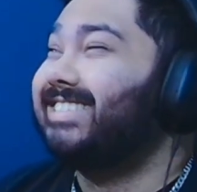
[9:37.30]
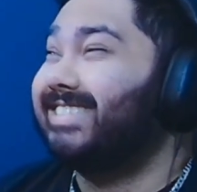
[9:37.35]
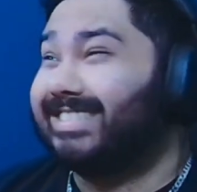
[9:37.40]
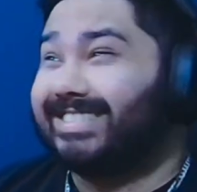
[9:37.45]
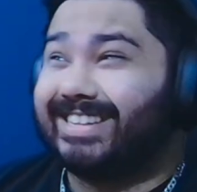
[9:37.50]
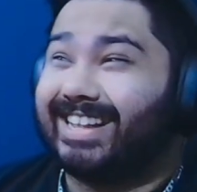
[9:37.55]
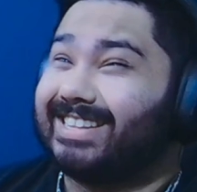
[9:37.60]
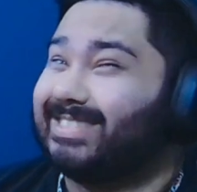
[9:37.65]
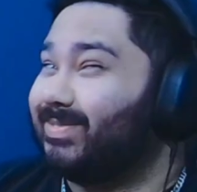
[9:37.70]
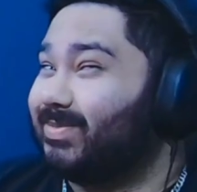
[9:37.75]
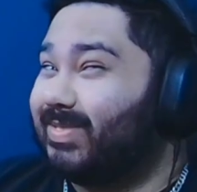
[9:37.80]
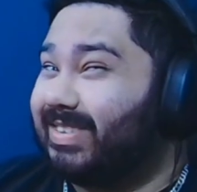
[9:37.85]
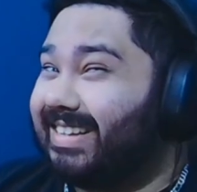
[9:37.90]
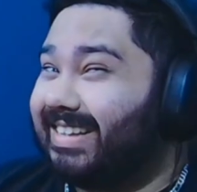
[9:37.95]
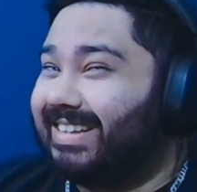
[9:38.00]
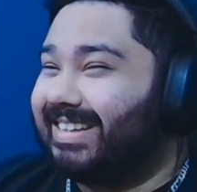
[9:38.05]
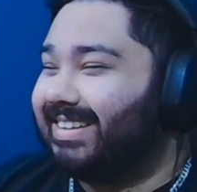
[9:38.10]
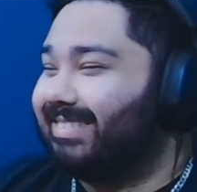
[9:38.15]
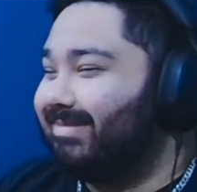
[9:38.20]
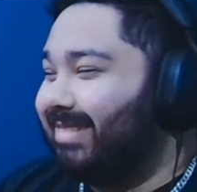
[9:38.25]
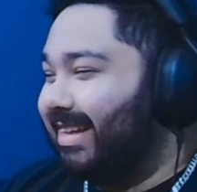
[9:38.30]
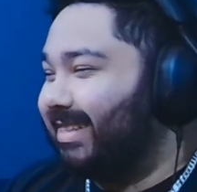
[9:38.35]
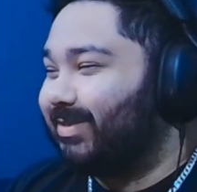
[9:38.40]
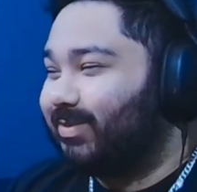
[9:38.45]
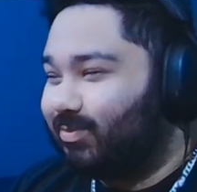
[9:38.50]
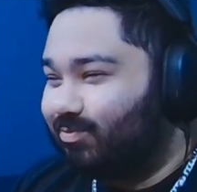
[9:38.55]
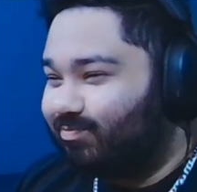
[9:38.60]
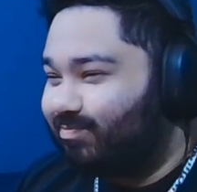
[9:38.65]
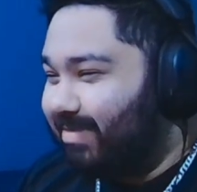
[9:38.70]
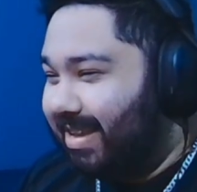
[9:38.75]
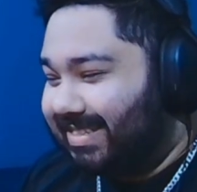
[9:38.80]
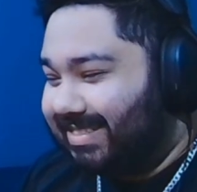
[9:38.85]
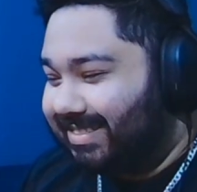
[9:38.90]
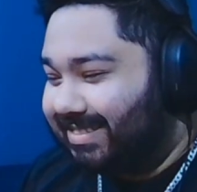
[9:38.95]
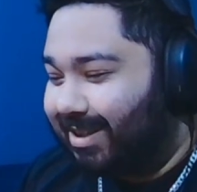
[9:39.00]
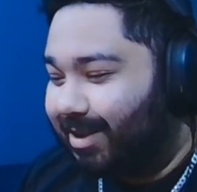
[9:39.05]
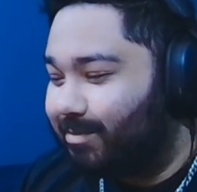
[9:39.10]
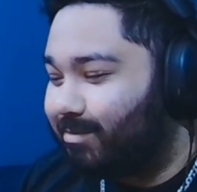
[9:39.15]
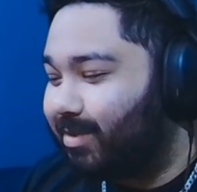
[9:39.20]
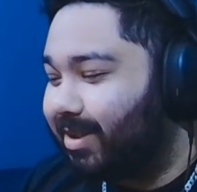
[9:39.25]
That's weird. That's messed
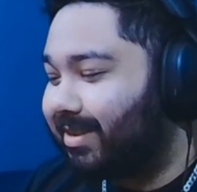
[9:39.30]
up. But